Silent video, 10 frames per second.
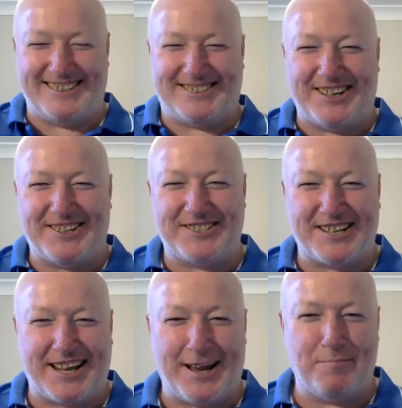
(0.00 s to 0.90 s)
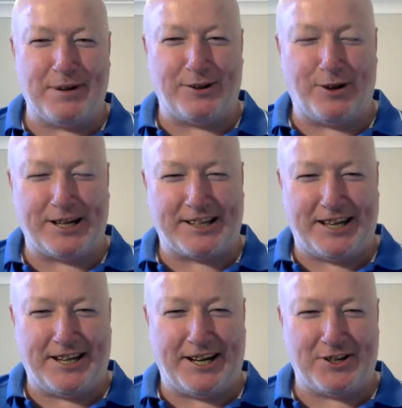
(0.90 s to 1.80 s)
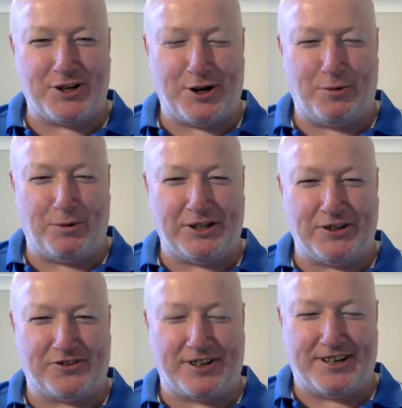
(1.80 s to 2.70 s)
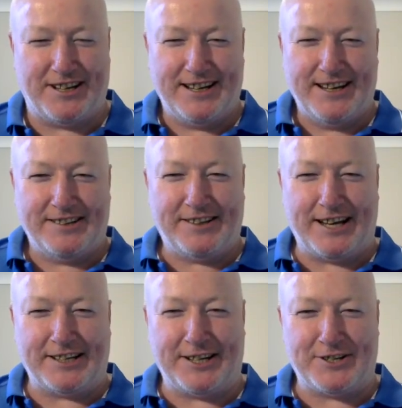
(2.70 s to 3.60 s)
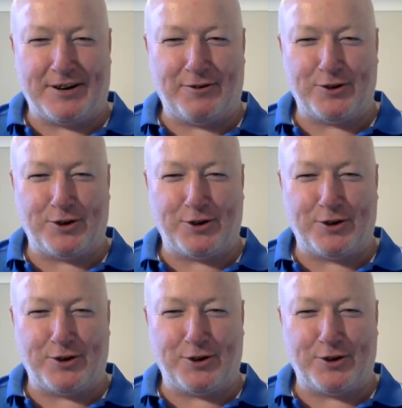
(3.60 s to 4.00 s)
So does it get a bit like the NHL when you're taking each other on?